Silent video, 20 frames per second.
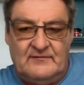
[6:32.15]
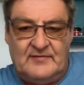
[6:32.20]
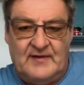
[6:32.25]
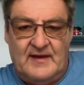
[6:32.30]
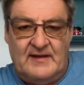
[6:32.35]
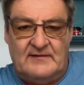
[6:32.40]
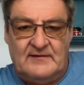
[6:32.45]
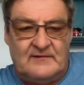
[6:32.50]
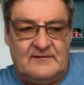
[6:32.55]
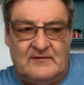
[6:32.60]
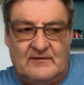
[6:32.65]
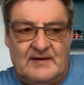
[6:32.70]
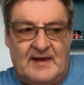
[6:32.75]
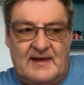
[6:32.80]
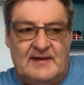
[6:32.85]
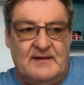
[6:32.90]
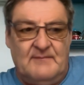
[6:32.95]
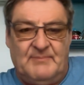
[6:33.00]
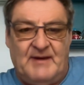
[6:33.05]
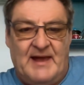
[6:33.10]
they just look
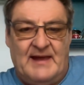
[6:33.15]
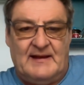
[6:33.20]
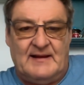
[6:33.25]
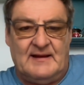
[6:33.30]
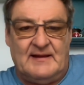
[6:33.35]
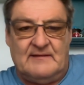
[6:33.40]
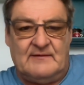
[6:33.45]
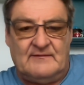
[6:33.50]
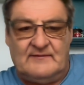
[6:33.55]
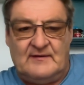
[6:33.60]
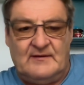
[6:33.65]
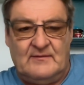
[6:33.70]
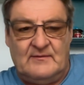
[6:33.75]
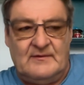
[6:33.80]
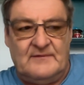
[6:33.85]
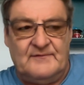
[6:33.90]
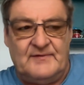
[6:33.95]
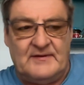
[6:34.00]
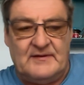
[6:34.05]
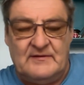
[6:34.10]
at you blankly because they don't know
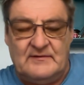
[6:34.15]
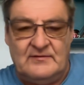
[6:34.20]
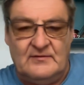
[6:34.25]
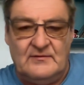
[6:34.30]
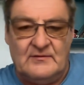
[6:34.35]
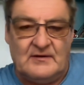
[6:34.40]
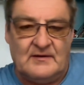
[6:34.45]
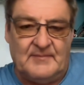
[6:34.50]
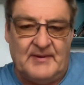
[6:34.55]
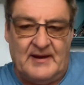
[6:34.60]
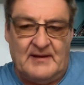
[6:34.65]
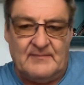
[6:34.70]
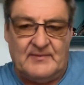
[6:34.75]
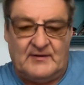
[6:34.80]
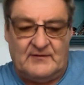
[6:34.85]
what the fuck you're talking about,